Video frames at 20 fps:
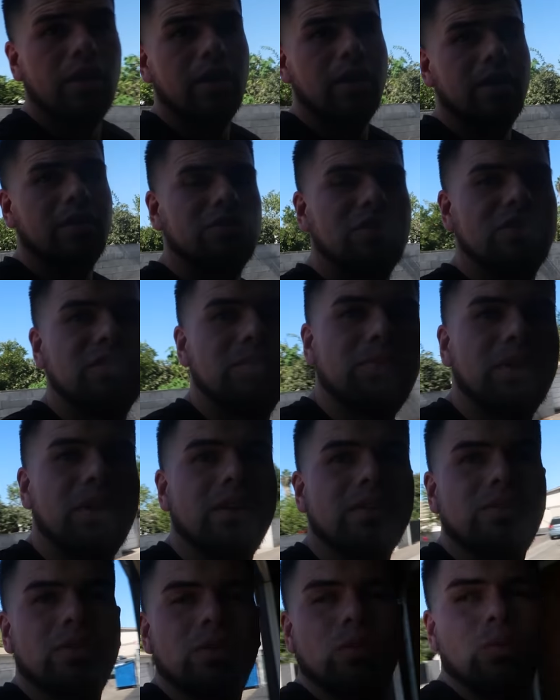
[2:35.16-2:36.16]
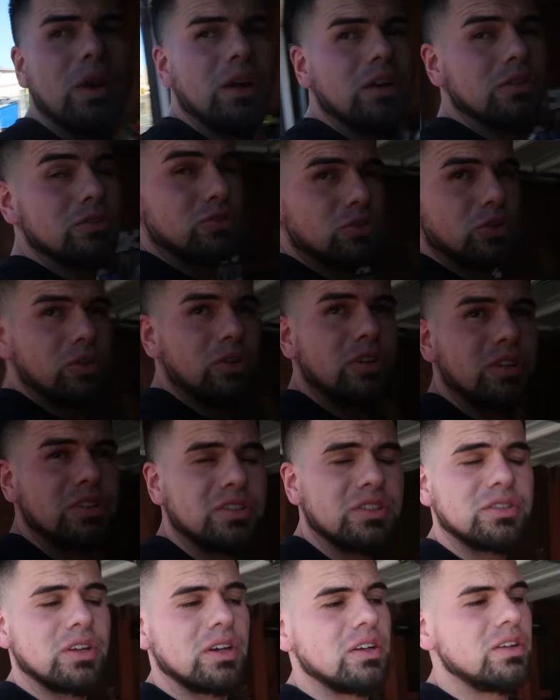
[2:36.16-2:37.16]
All right, change of plans. While George
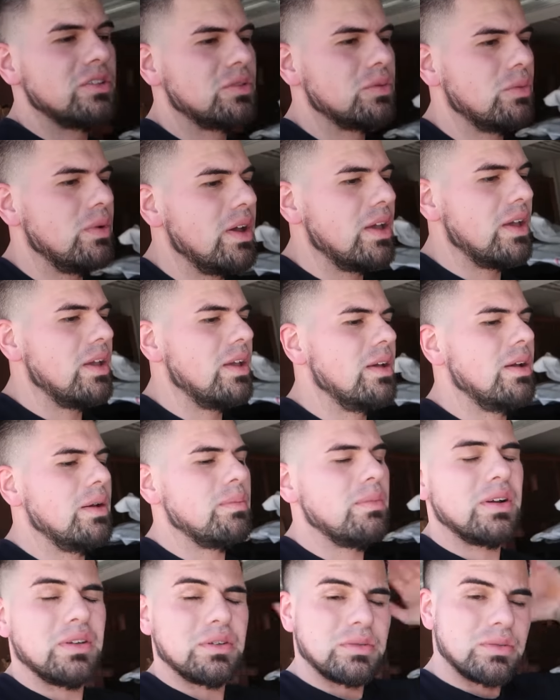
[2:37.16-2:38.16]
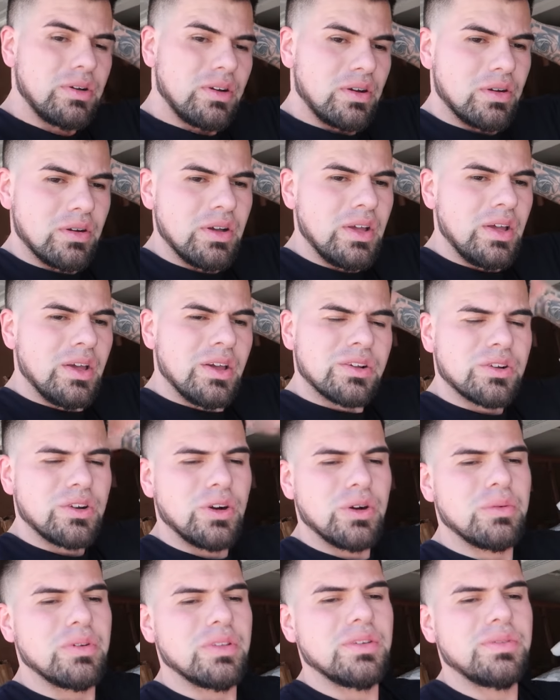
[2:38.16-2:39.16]
is on his way, I might as well go
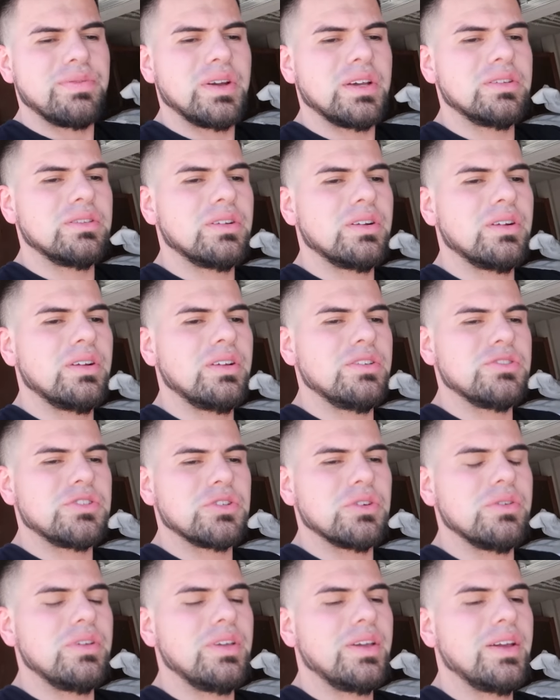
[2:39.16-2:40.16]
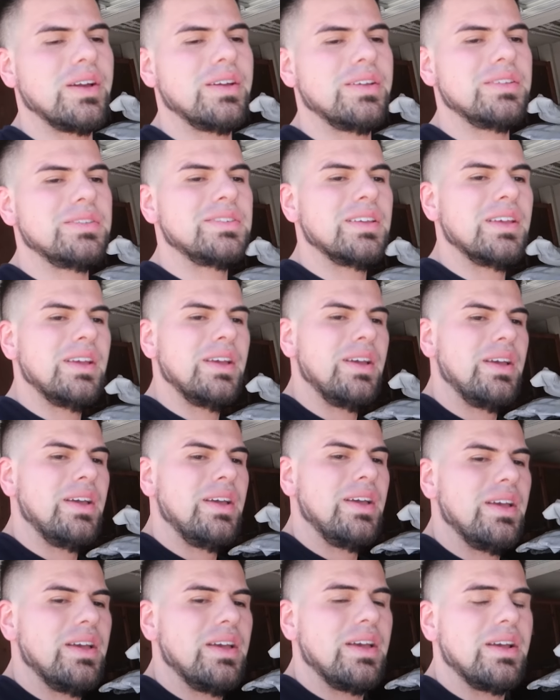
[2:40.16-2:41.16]
over the fender and show you guys,
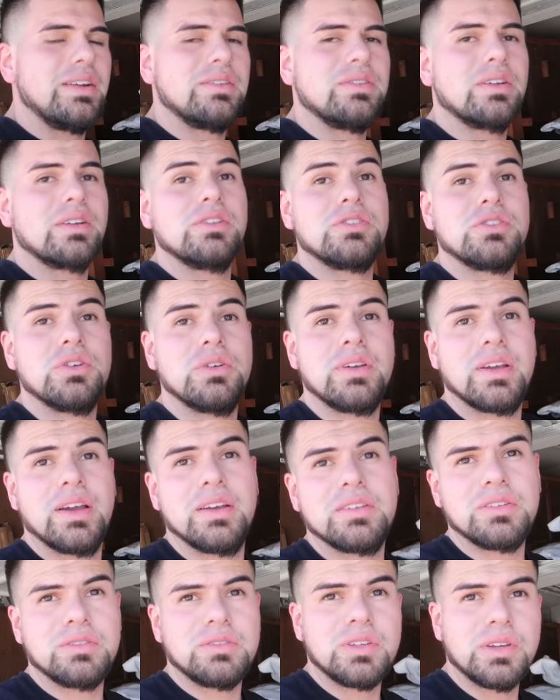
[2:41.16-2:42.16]
and so I can show you guys the